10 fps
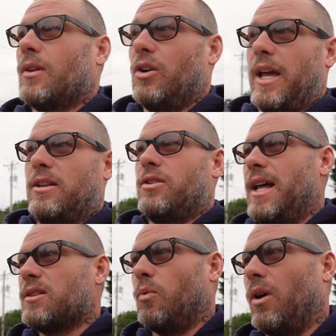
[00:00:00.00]
Okay, so
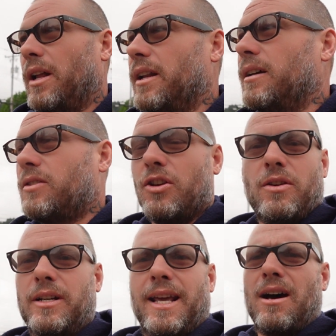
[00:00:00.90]
that's one. So
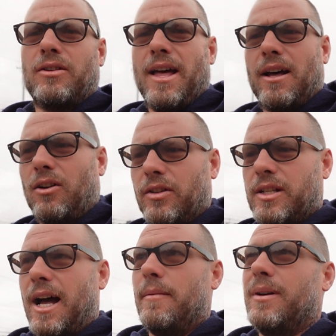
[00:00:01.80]
you encounter that all the
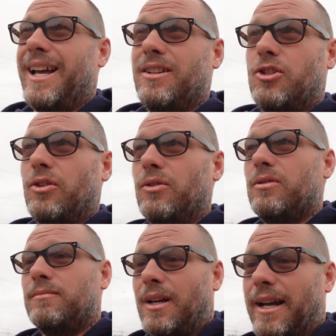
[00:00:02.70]
time. And two,
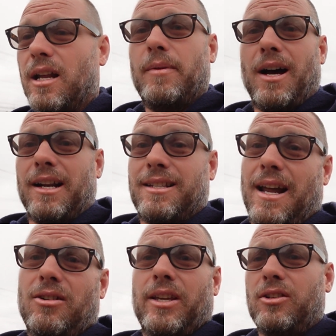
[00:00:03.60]
I gotta be honest,
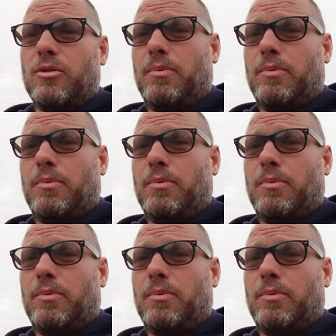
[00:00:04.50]
I don't get too